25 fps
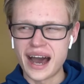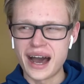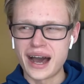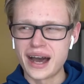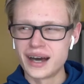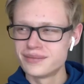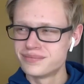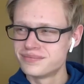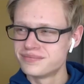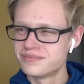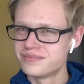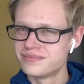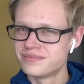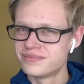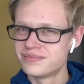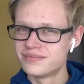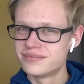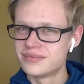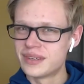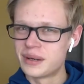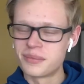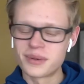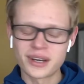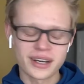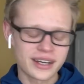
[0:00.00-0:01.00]

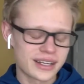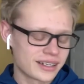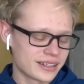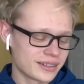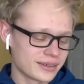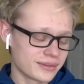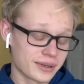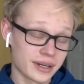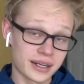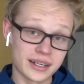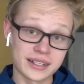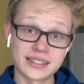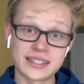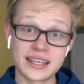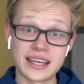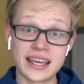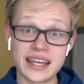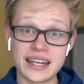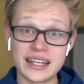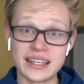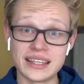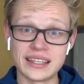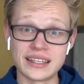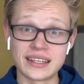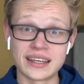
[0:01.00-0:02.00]
I'm not gonna say
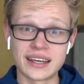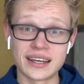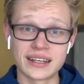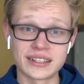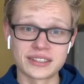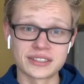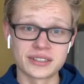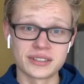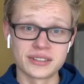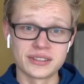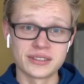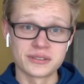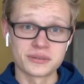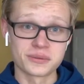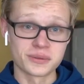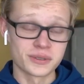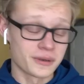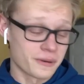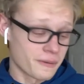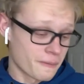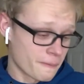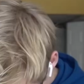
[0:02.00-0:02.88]
anything actually on this one.